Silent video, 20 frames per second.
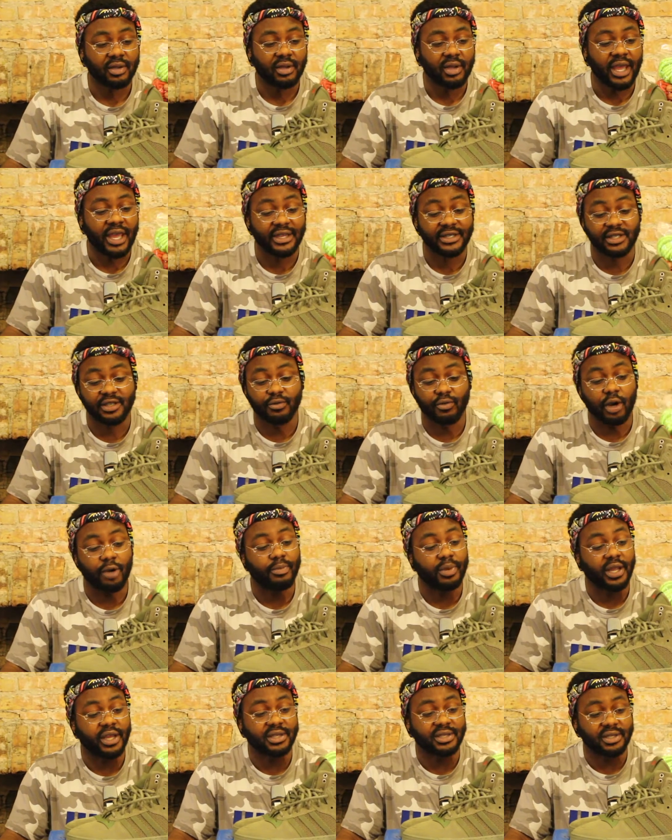Hence rope
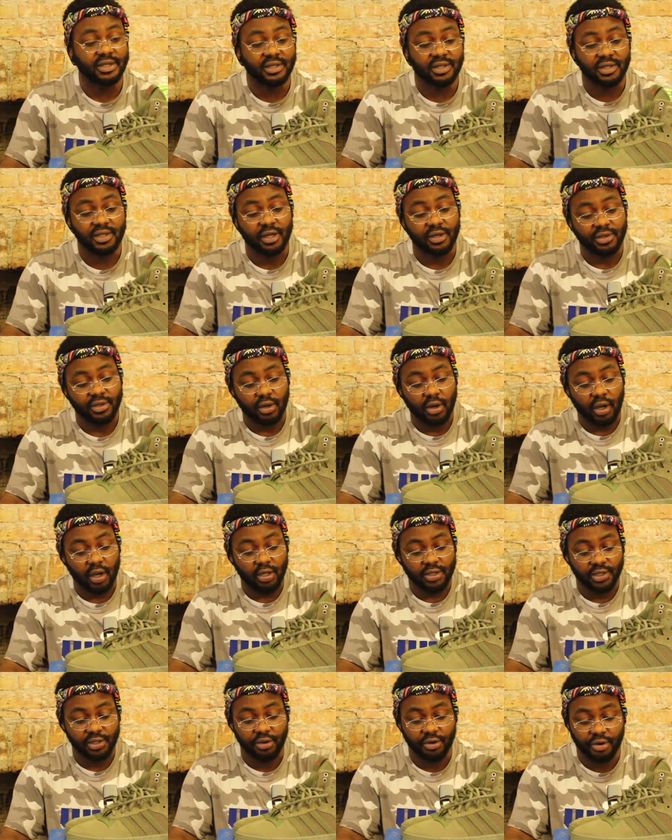laces. Those are
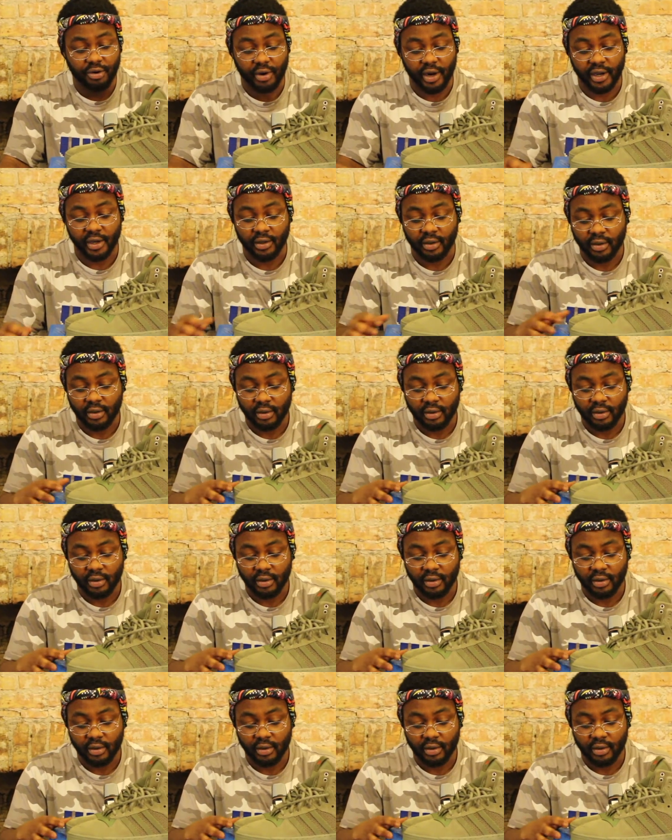also great.